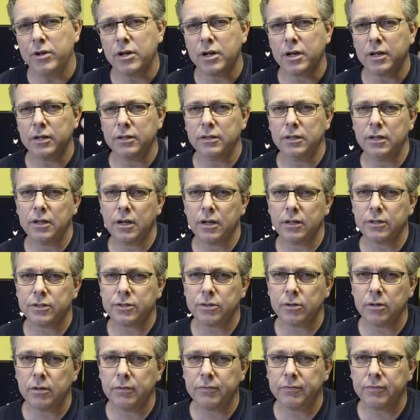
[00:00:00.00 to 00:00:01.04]
you can
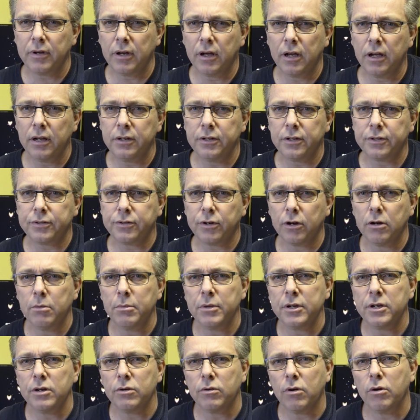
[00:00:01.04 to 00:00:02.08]
sort of
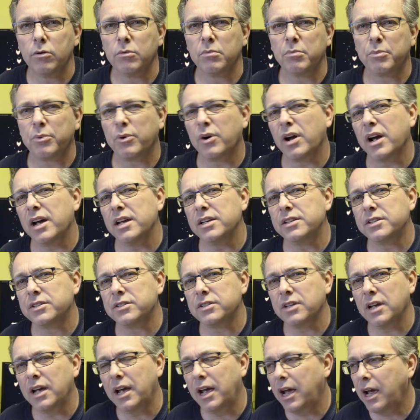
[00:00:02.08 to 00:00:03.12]
determine your own
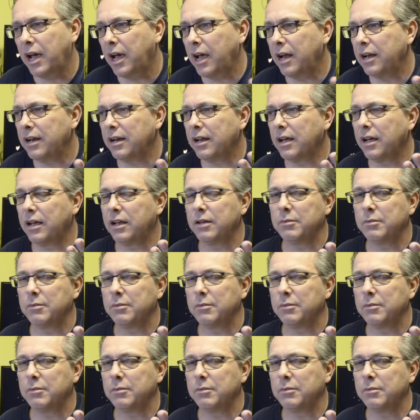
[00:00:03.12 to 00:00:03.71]
price, and